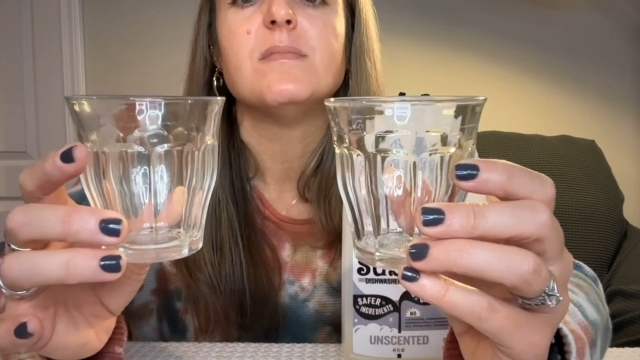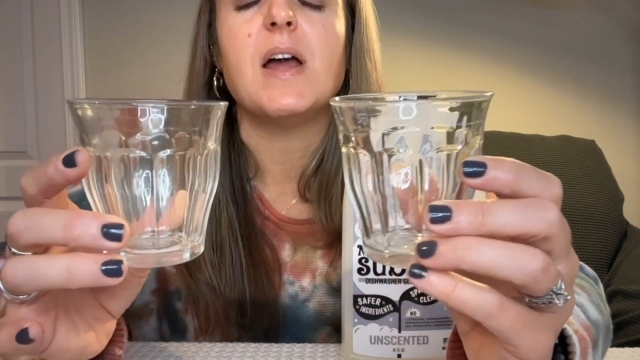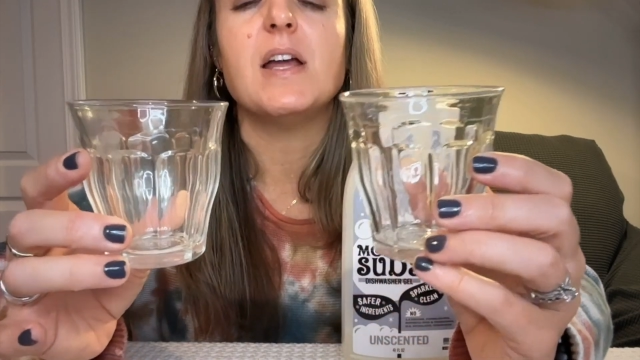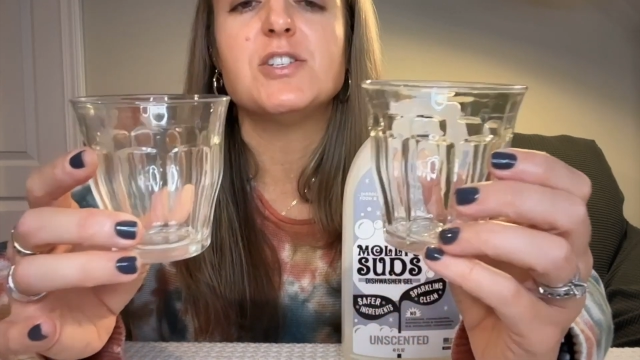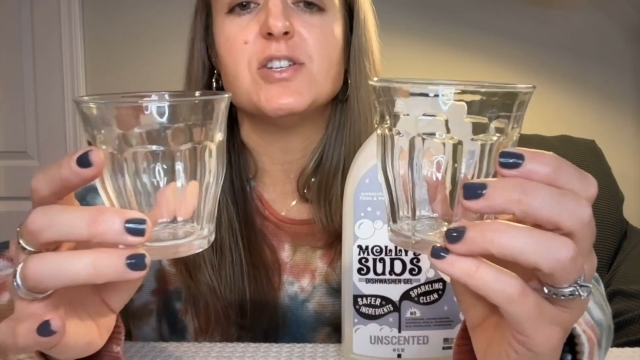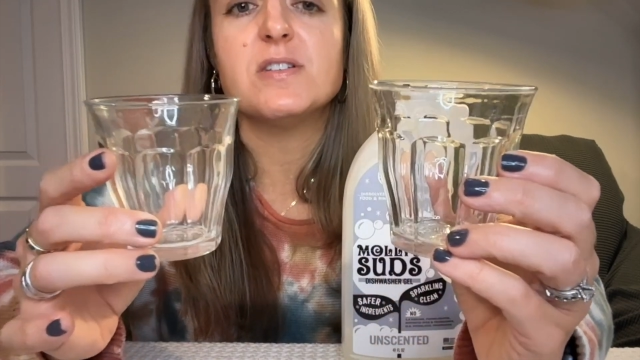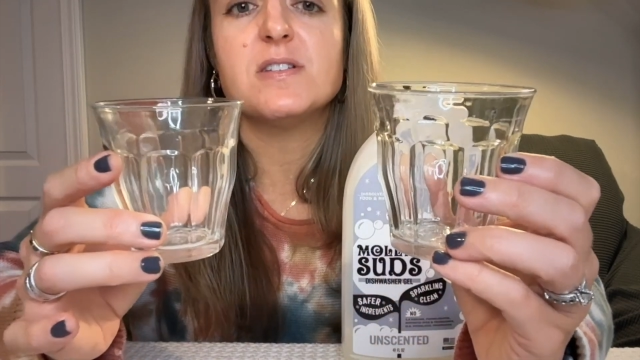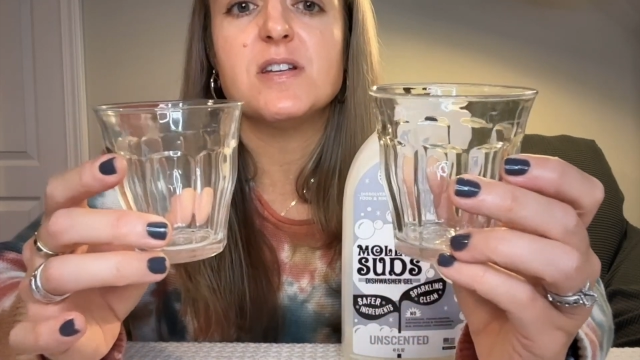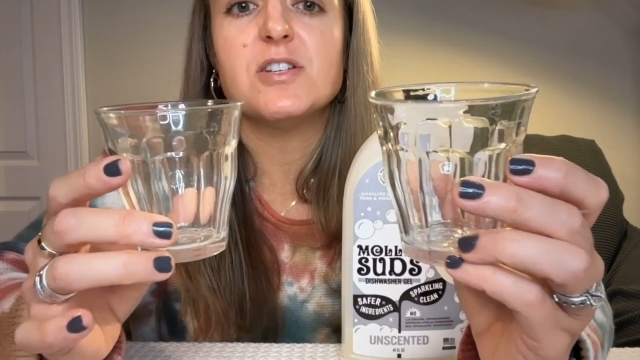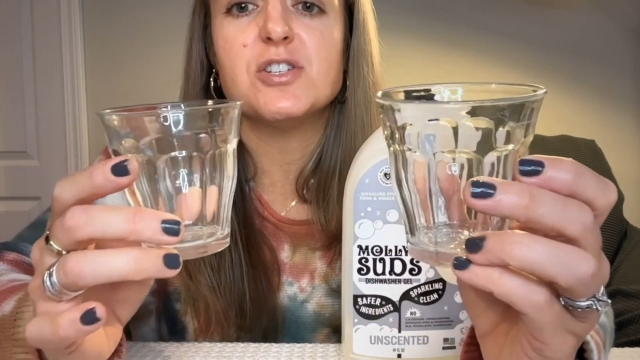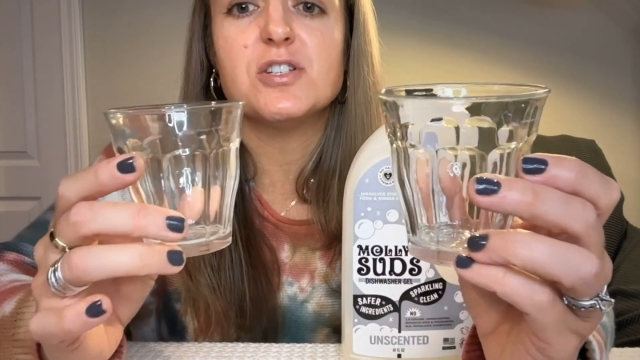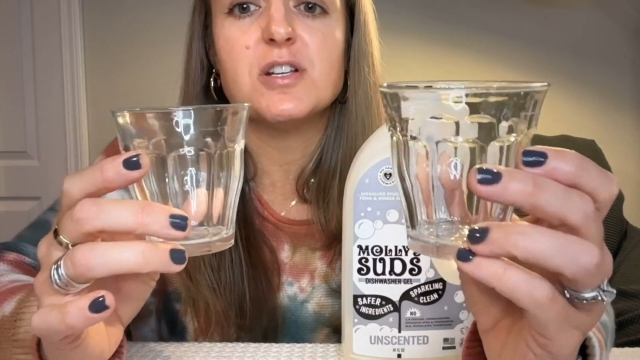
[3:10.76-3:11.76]
it's just
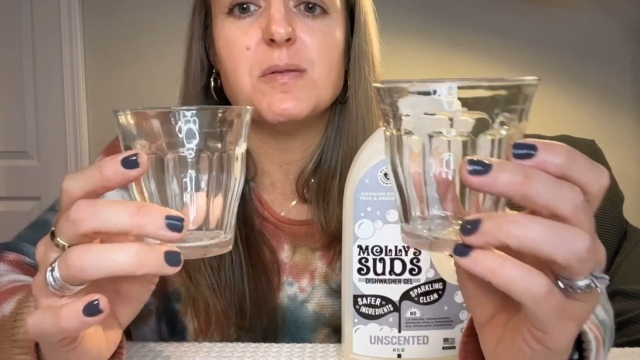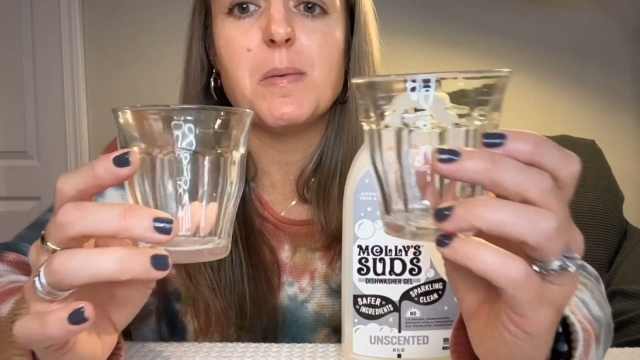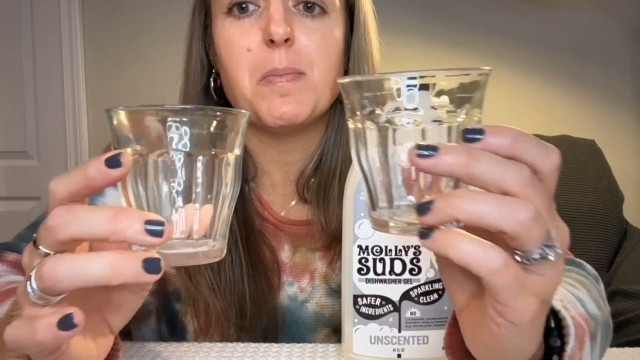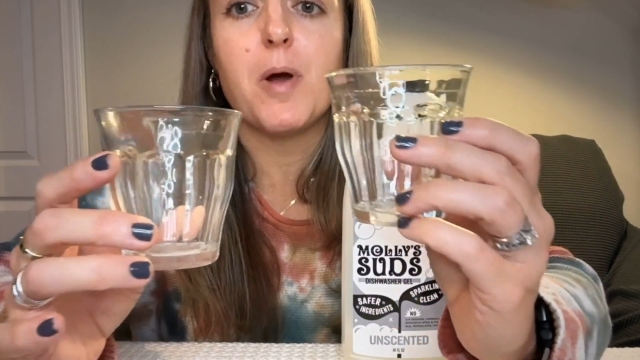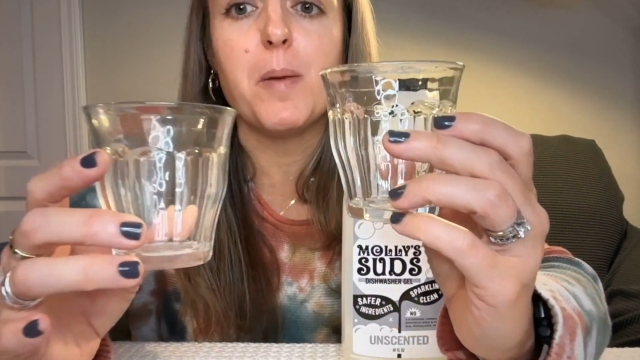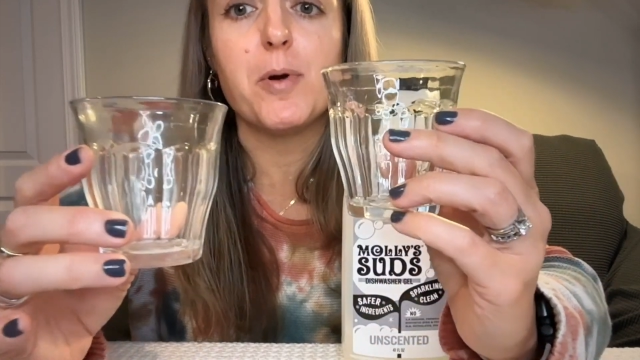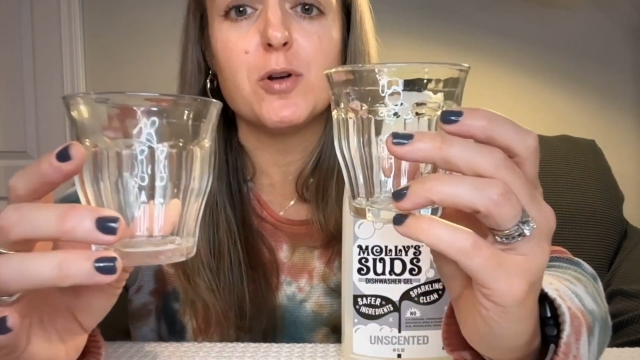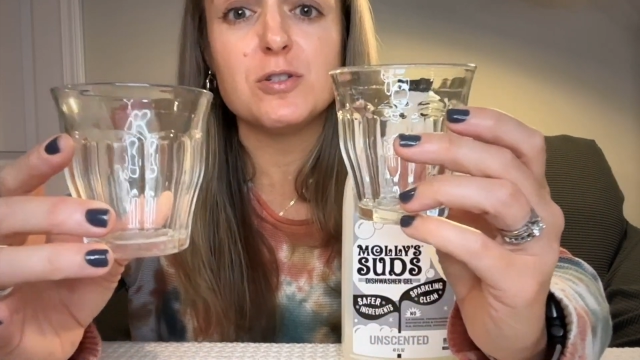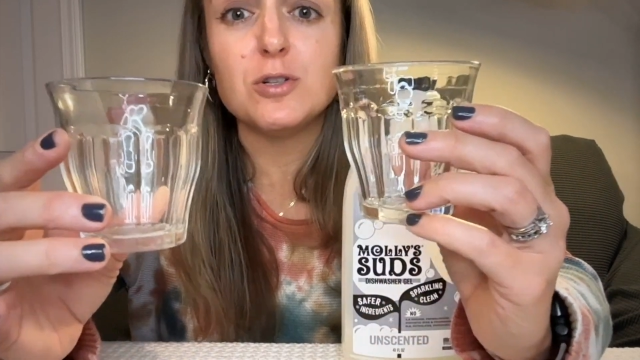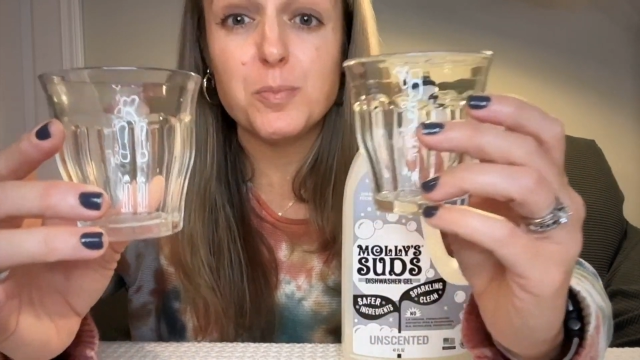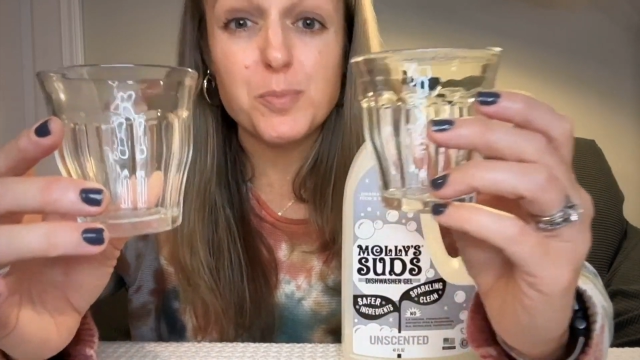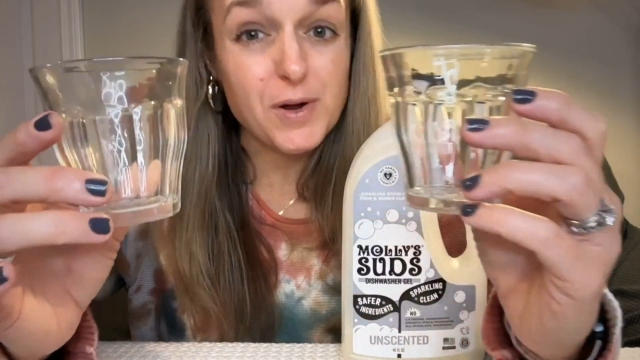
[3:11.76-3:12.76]
going to be a
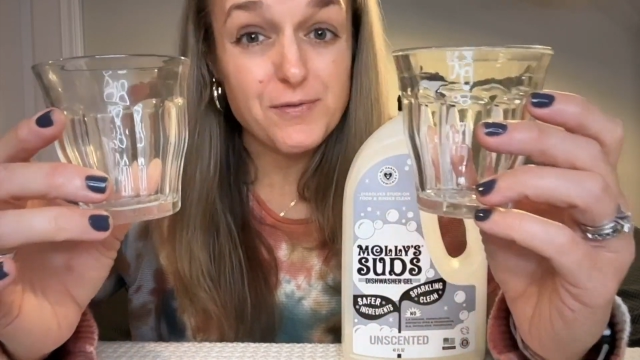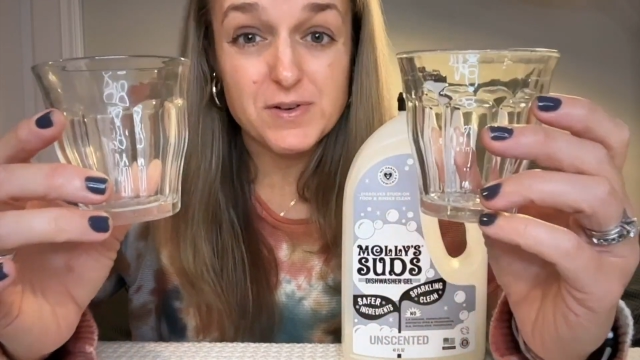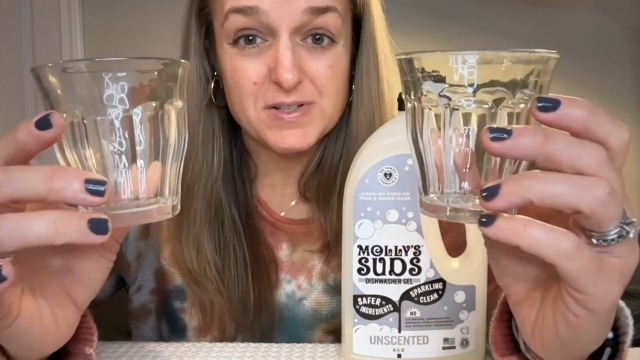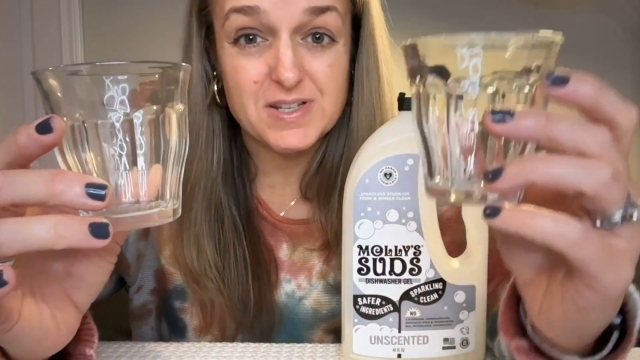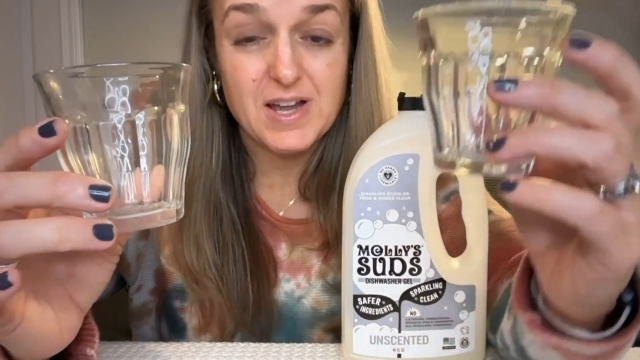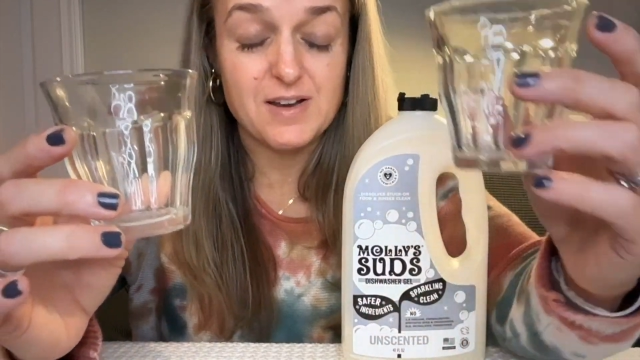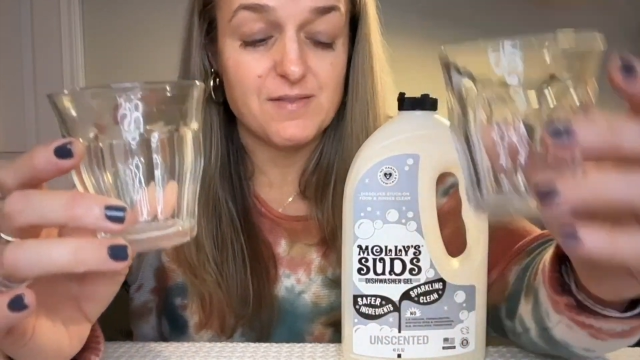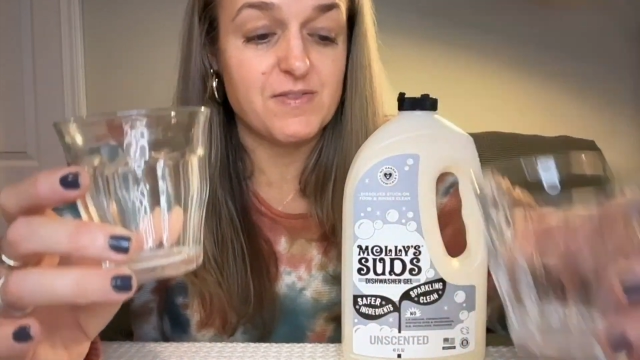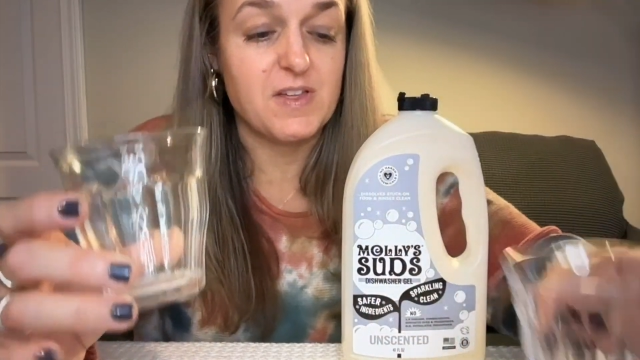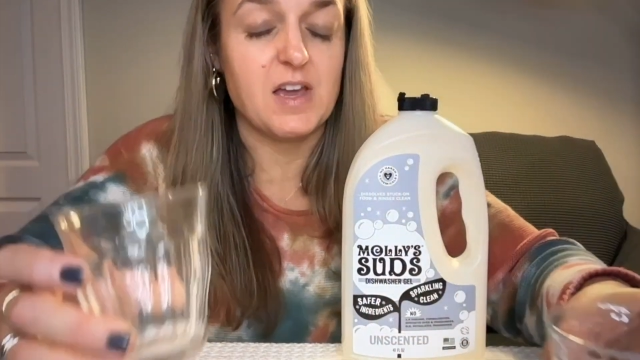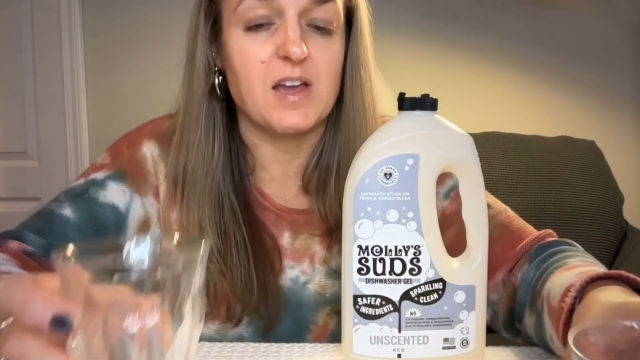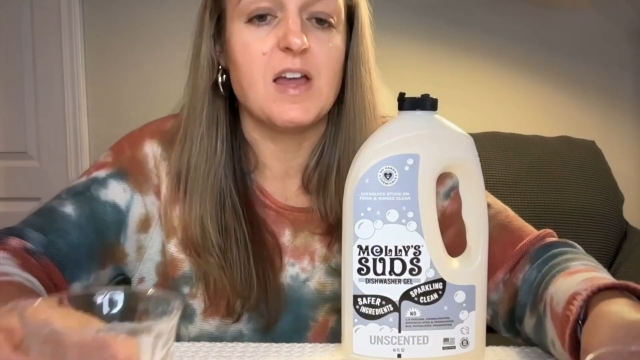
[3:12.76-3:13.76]
personal preference kind of
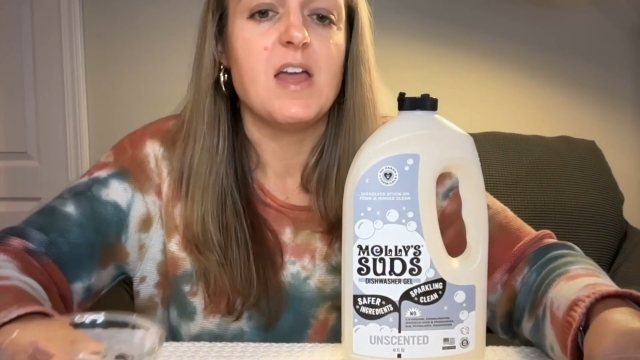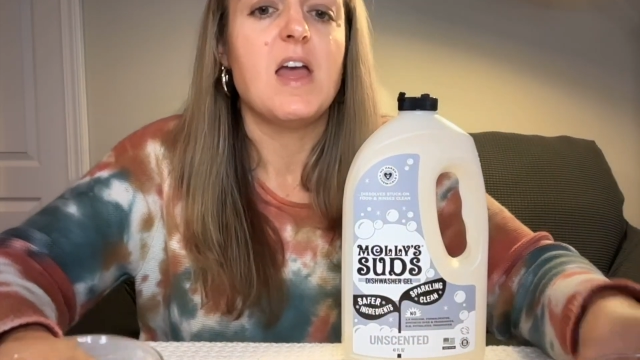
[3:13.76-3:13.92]
thing.